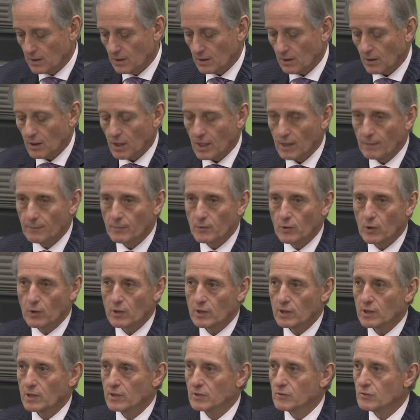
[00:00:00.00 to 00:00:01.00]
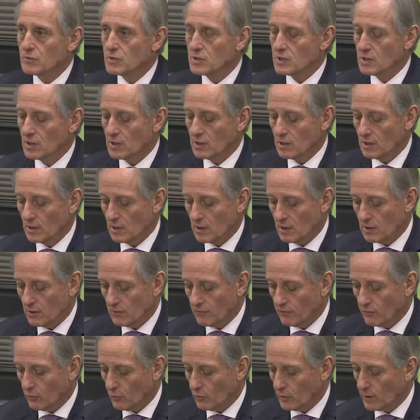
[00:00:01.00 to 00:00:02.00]
I am not interested in
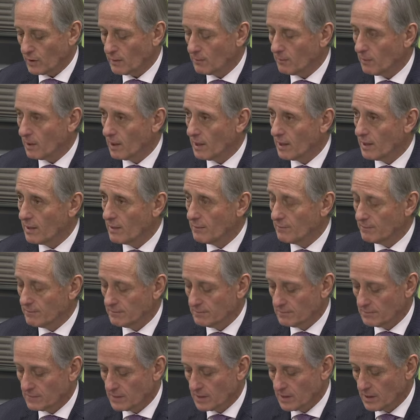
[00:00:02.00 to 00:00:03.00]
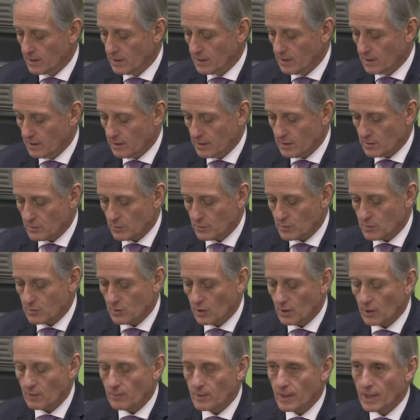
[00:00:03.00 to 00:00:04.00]
affording blame. This was
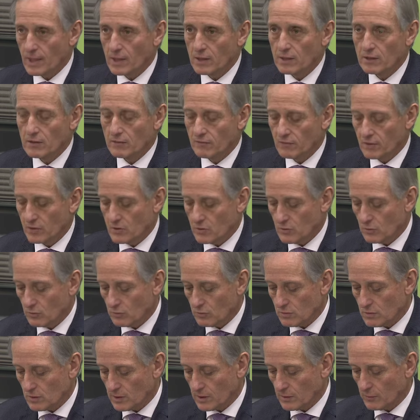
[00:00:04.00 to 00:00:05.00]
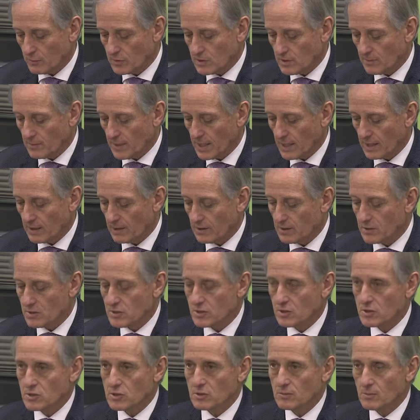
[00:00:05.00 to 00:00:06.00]
not about individuals, it was about a
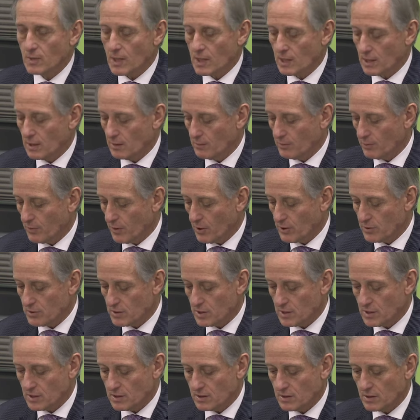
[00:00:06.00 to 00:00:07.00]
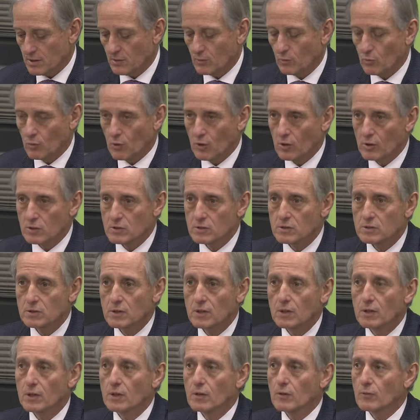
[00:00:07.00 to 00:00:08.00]
decision-making process that was
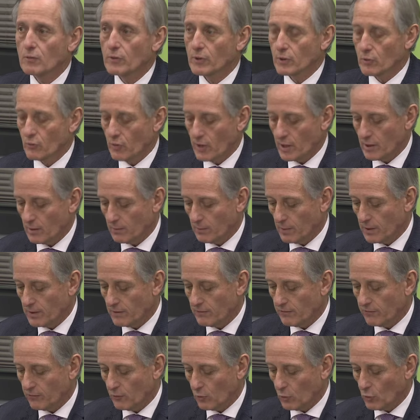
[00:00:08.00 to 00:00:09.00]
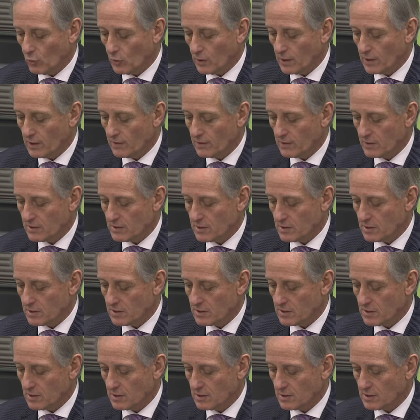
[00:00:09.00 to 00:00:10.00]
regrettably flawed in this
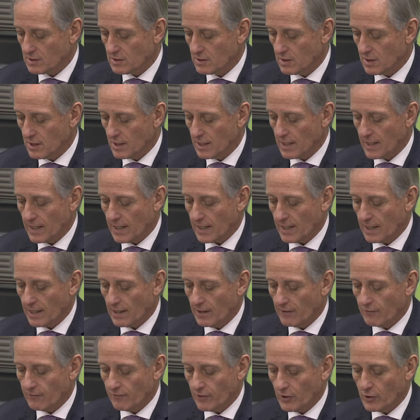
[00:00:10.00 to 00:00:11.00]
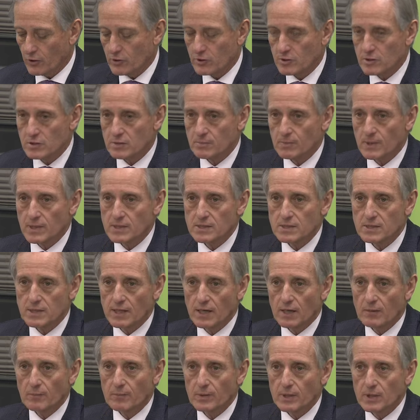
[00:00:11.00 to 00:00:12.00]
instance, and our focus must
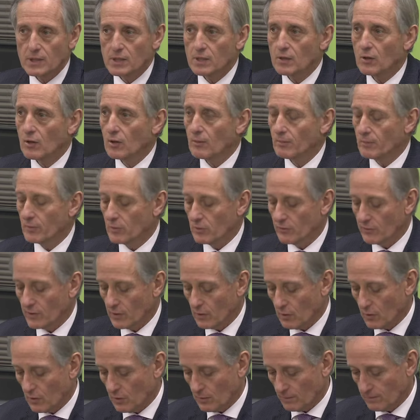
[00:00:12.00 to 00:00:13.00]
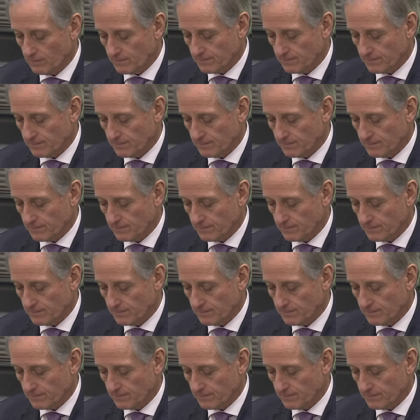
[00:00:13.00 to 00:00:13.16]
now be on moving on.